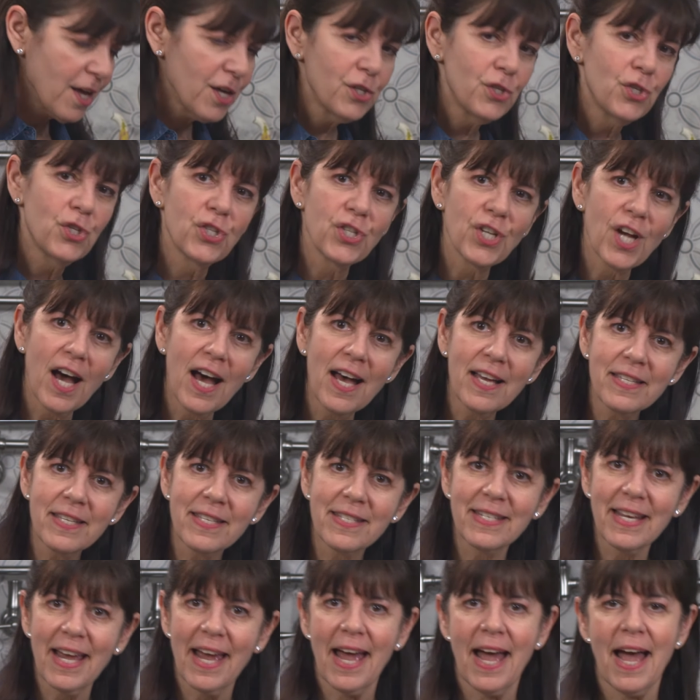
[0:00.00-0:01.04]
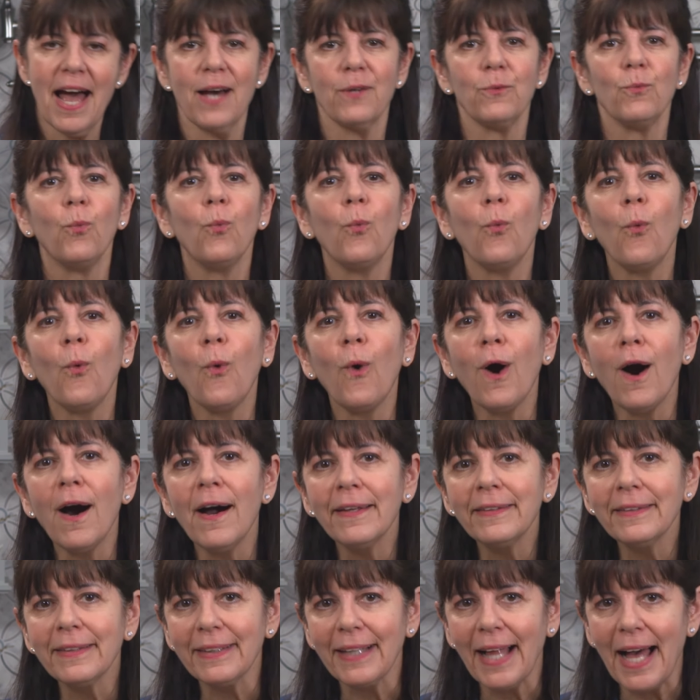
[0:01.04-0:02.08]
just to add
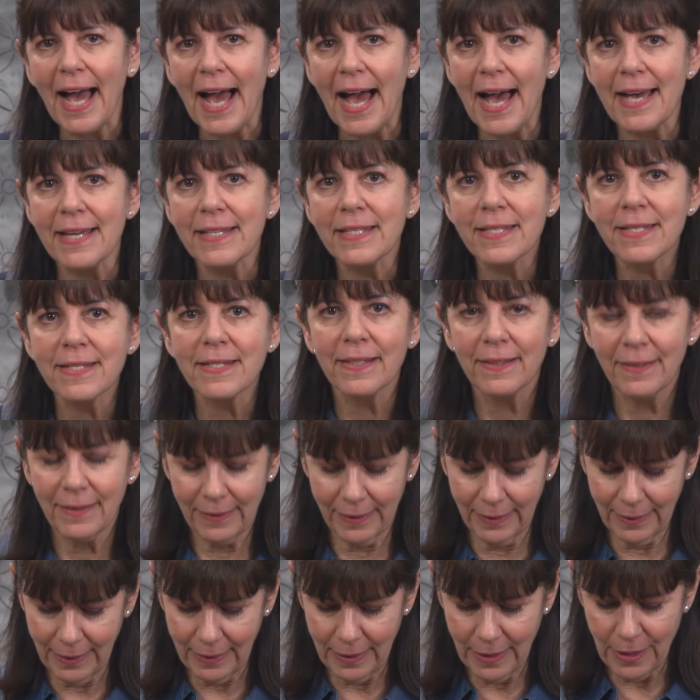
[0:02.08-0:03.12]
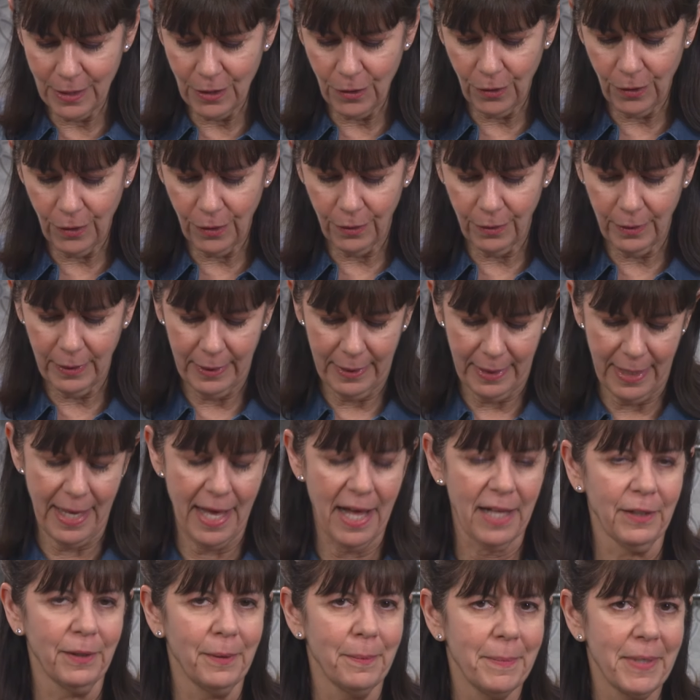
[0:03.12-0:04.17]
one last little
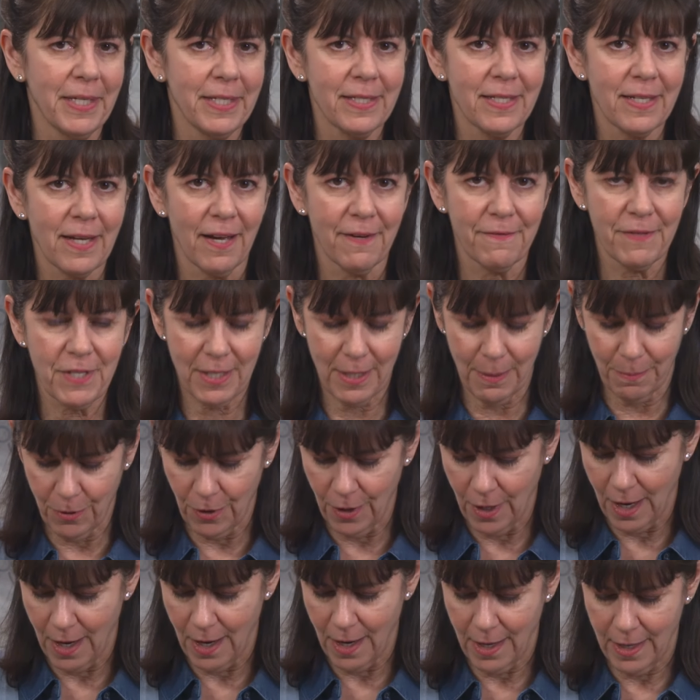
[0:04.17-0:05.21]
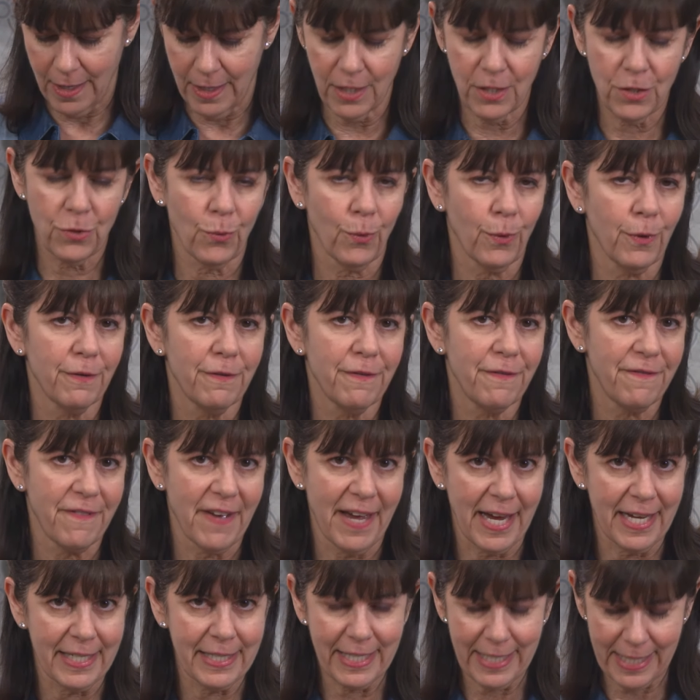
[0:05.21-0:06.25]
element of surprise or
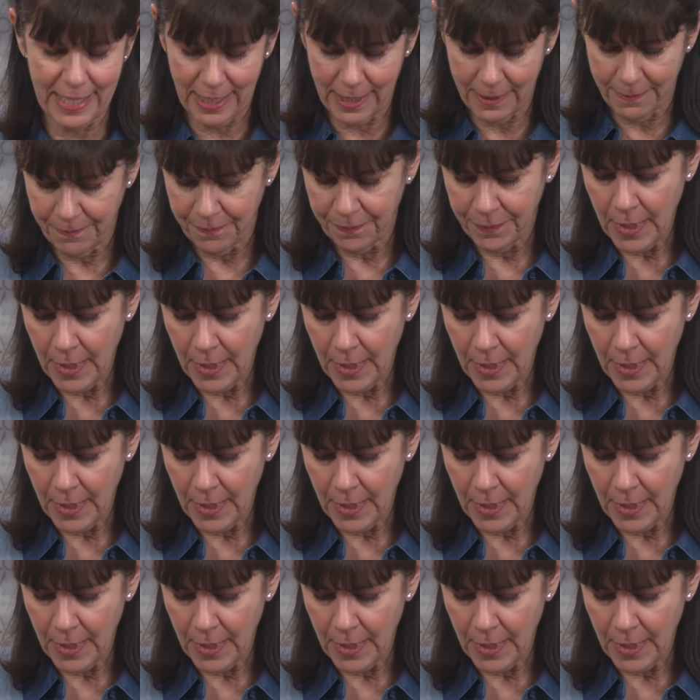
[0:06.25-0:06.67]
fancy,